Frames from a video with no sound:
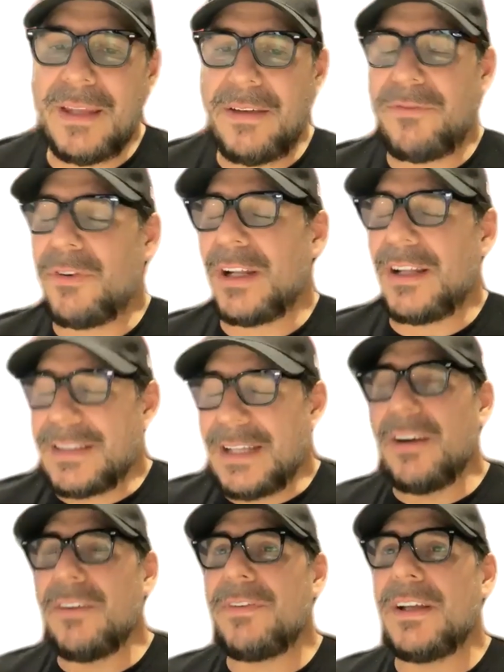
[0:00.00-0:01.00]
for the
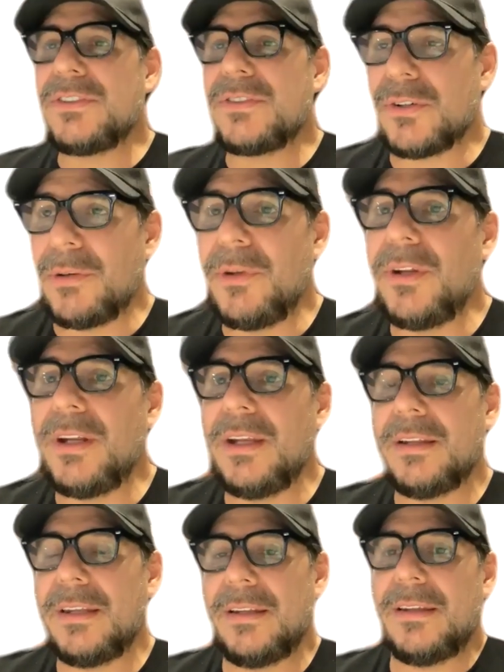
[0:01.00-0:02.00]
entire venture
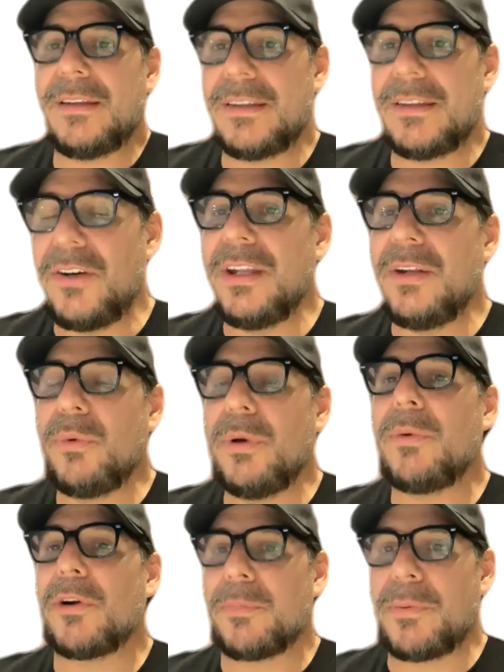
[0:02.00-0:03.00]
community, turning
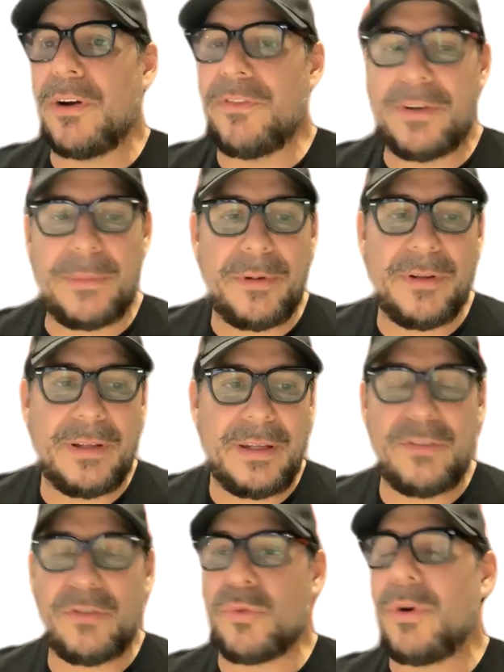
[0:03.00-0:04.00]
WeWork profitable
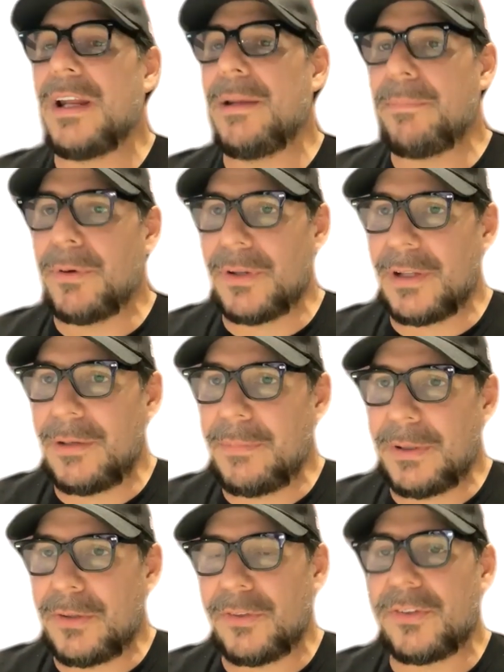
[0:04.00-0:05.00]
is quite important,
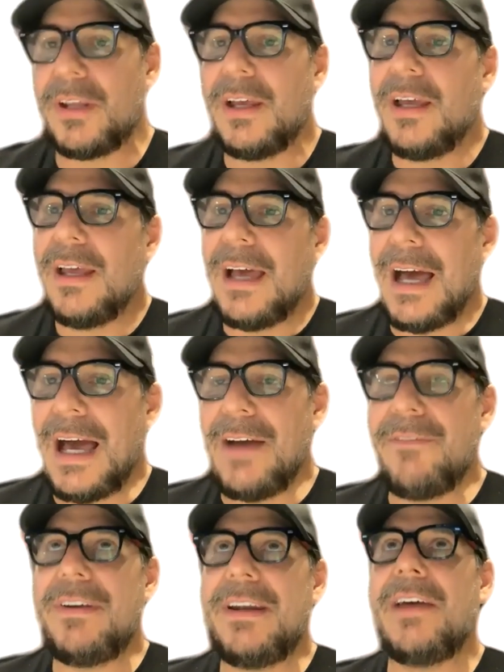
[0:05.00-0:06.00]
because I
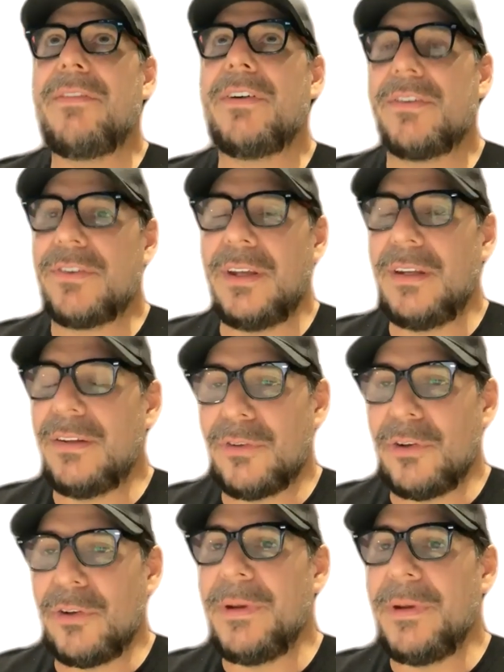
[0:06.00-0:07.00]
have never seen
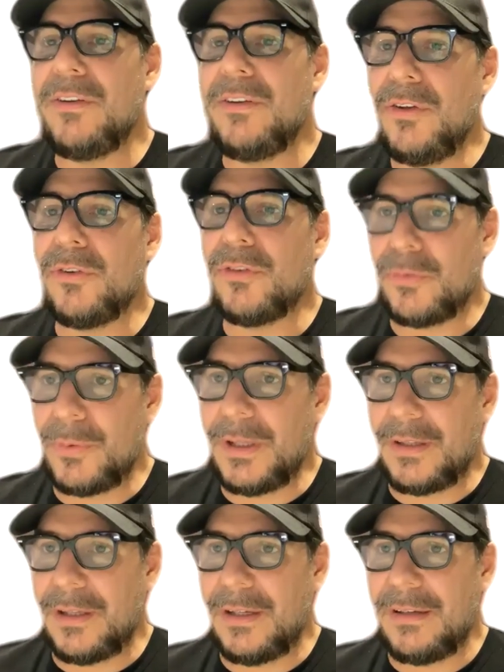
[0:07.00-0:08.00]
so many news
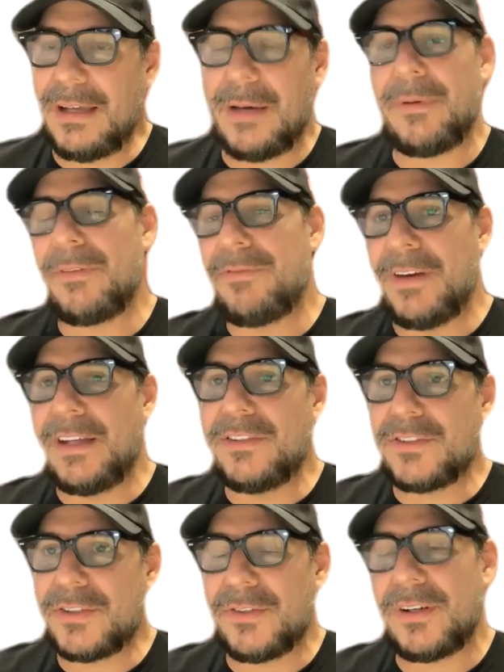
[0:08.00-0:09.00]
written about
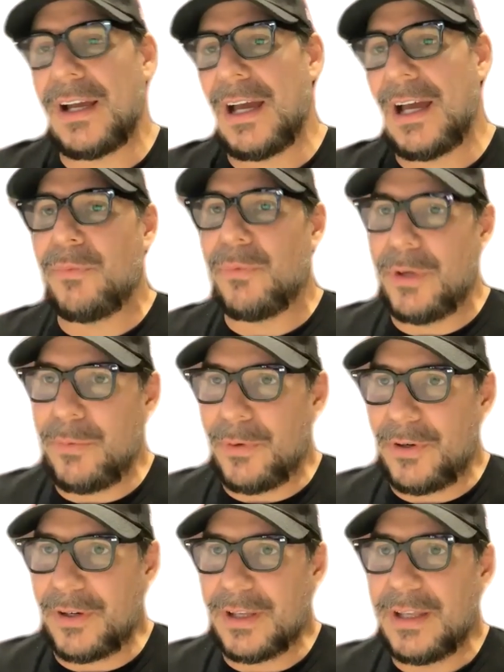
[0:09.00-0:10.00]
venture and WeWork